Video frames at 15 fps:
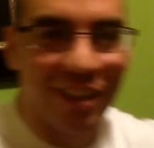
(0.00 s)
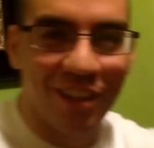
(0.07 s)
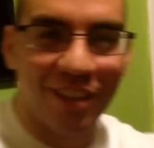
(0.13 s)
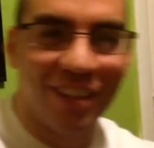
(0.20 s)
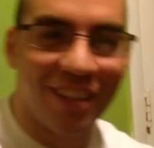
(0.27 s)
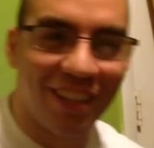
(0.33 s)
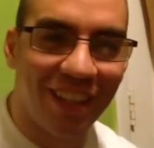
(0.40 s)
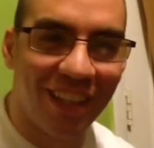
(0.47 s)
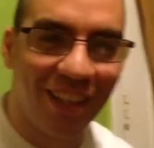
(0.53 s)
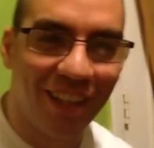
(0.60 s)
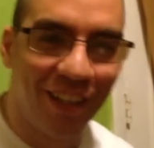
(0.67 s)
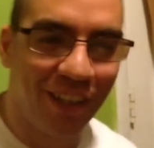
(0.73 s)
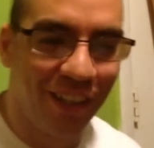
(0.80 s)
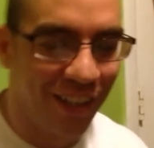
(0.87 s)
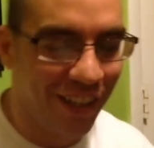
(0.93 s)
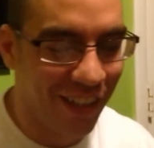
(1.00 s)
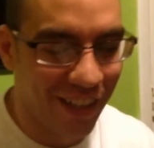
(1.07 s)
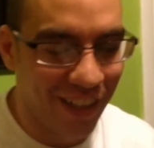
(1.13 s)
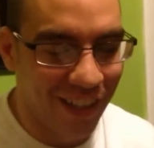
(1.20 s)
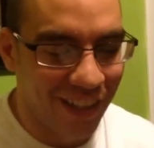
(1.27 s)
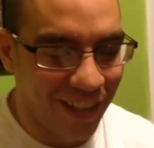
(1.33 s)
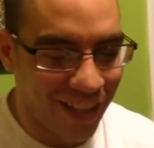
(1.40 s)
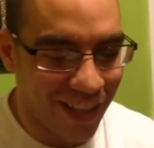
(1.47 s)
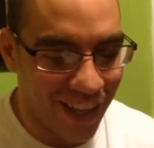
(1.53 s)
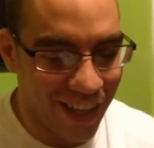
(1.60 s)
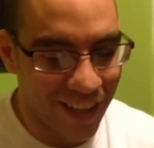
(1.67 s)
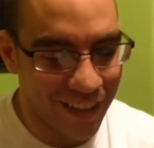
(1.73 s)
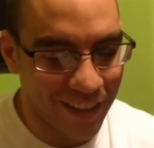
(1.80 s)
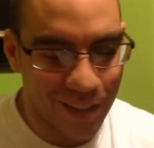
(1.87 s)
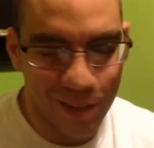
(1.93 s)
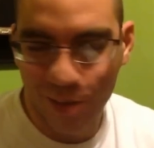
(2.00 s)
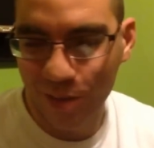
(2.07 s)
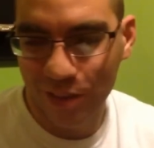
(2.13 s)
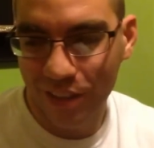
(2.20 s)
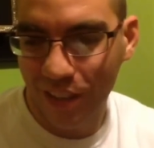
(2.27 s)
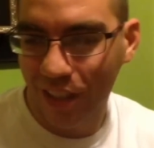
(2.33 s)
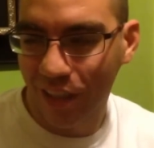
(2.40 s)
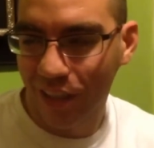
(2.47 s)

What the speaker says: and there, and this was like